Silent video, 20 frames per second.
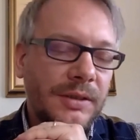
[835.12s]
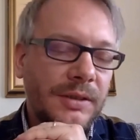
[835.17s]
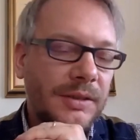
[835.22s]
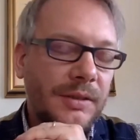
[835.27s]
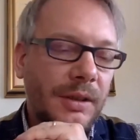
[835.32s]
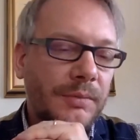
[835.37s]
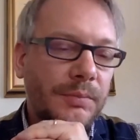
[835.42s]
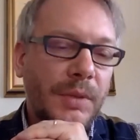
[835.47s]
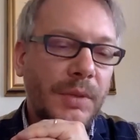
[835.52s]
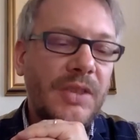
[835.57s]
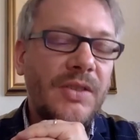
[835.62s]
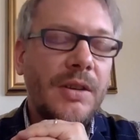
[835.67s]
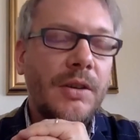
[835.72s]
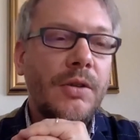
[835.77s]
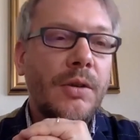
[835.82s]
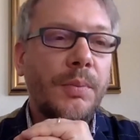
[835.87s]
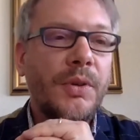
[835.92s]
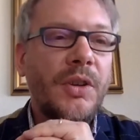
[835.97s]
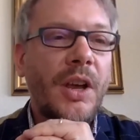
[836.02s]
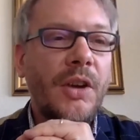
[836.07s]

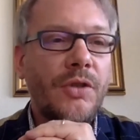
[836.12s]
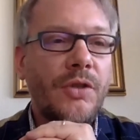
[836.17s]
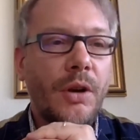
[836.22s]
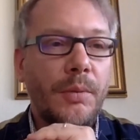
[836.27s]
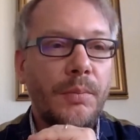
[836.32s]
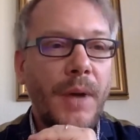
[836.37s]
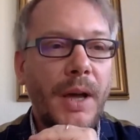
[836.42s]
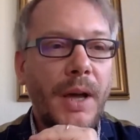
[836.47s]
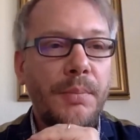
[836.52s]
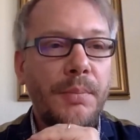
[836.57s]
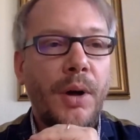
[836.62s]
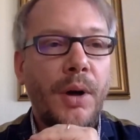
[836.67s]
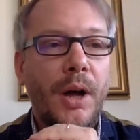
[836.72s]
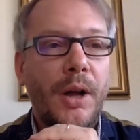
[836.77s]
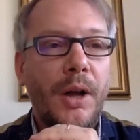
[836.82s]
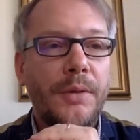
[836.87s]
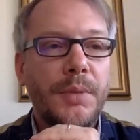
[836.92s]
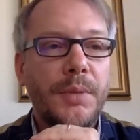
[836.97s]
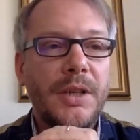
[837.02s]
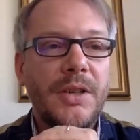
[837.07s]
misinterpretation on my part
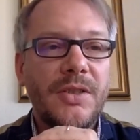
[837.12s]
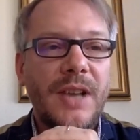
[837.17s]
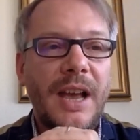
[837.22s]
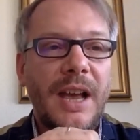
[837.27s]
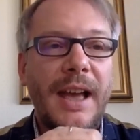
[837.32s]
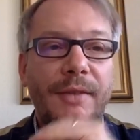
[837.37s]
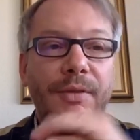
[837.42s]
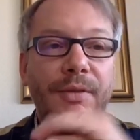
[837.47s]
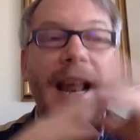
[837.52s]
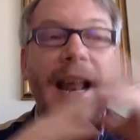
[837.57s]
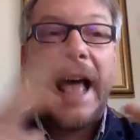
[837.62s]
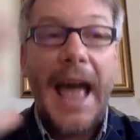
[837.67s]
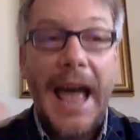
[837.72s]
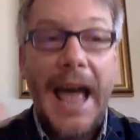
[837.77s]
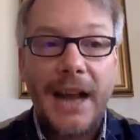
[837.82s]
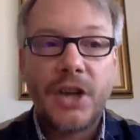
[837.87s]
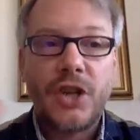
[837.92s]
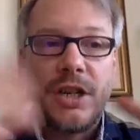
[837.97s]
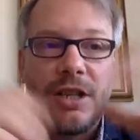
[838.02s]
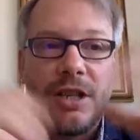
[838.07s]
because I haven't actually
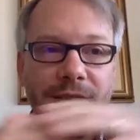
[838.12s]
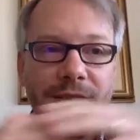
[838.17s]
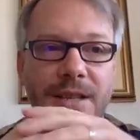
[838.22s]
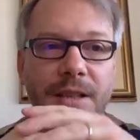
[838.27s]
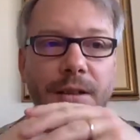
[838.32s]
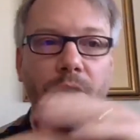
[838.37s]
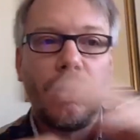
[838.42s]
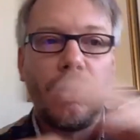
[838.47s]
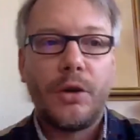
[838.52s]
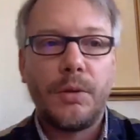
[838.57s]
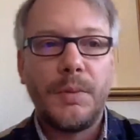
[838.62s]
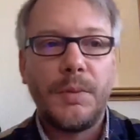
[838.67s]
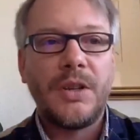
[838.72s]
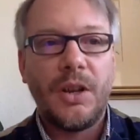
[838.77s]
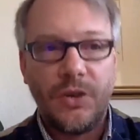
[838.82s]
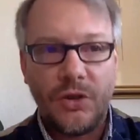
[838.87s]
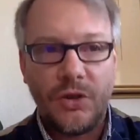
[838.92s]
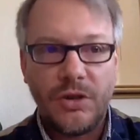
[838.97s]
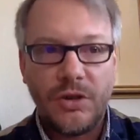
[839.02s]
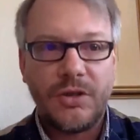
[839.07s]
seen the documentation,
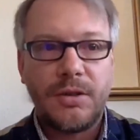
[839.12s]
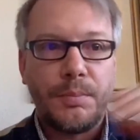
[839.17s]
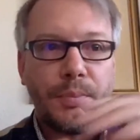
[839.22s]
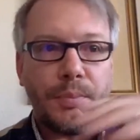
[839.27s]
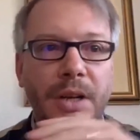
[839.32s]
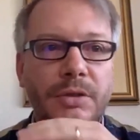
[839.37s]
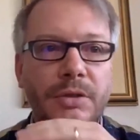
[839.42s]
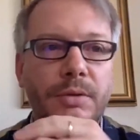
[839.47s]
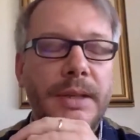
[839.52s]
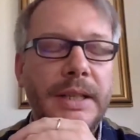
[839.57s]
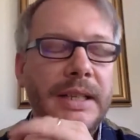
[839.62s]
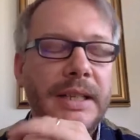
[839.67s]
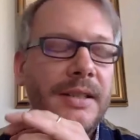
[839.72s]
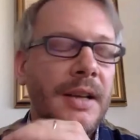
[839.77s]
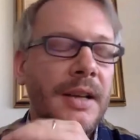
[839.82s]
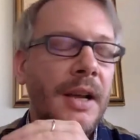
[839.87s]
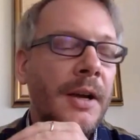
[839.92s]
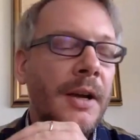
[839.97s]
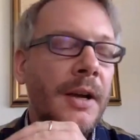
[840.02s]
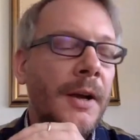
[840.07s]
just the press release,
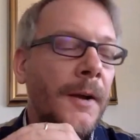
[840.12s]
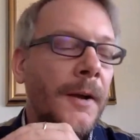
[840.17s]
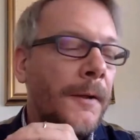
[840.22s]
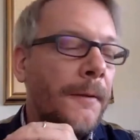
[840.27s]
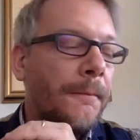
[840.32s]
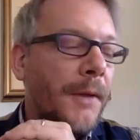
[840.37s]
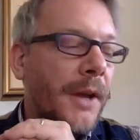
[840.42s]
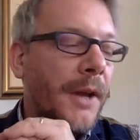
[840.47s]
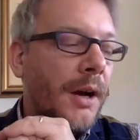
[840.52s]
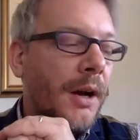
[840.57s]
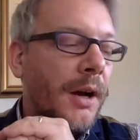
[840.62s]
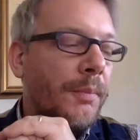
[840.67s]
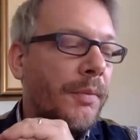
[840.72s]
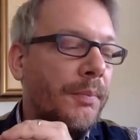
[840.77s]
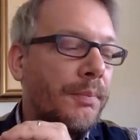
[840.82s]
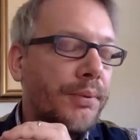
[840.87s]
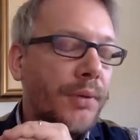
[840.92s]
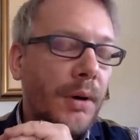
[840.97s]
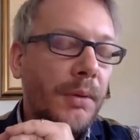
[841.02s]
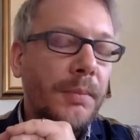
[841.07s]

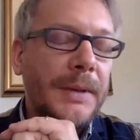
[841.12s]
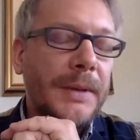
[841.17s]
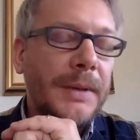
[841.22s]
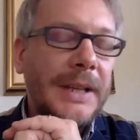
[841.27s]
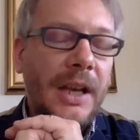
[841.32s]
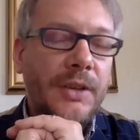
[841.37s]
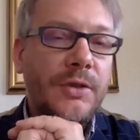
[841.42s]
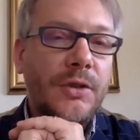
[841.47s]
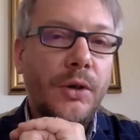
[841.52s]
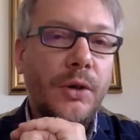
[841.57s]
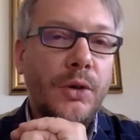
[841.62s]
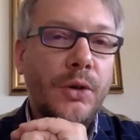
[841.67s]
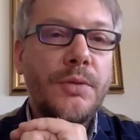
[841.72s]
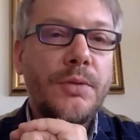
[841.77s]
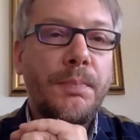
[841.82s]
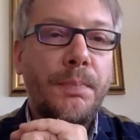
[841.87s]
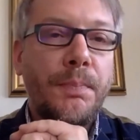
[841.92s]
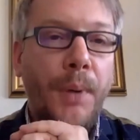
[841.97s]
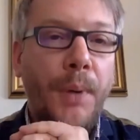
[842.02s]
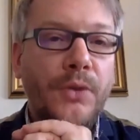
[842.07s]
probably excludes
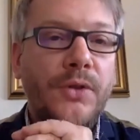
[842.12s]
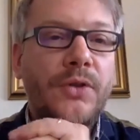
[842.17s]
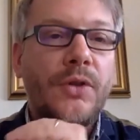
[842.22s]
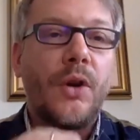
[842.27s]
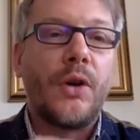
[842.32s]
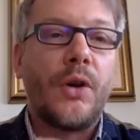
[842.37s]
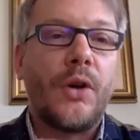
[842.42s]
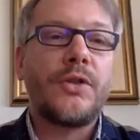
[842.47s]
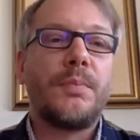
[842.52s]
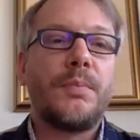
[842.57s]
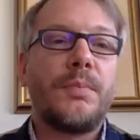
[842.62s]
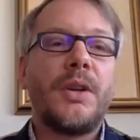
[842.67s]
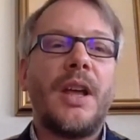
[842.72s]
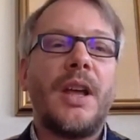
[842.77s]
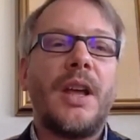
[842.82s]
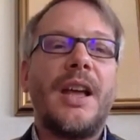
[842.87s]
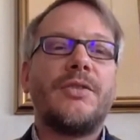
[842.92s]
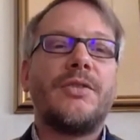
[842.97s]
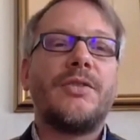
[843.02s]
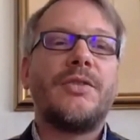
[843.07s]
postdocs, but as
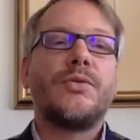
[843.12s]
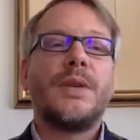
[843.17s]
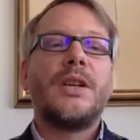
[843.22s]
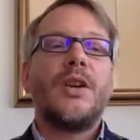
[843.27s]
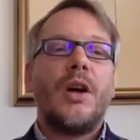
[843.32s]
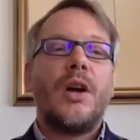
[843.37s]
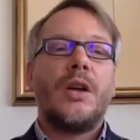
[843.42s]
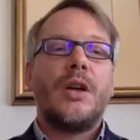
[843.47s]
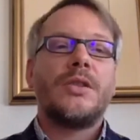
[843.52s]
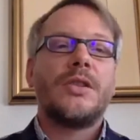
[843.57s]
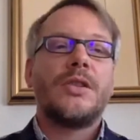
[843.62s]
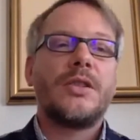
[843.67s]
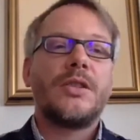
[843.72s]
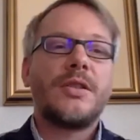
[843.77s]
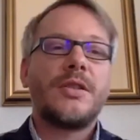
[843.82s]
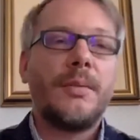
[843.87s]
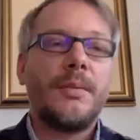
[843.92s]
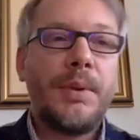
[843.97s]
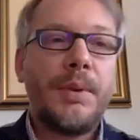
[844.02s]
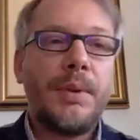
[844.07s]
regards
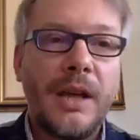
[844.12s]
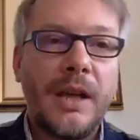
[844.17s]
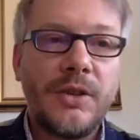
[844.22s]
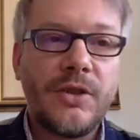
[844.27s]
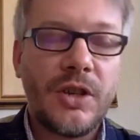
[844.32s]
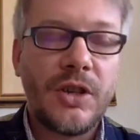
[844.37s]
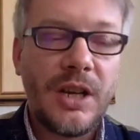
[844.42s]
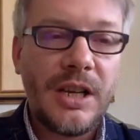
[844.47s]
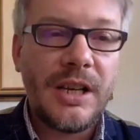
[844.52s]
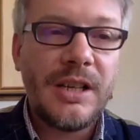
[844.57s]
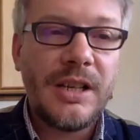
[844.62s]
PhDs,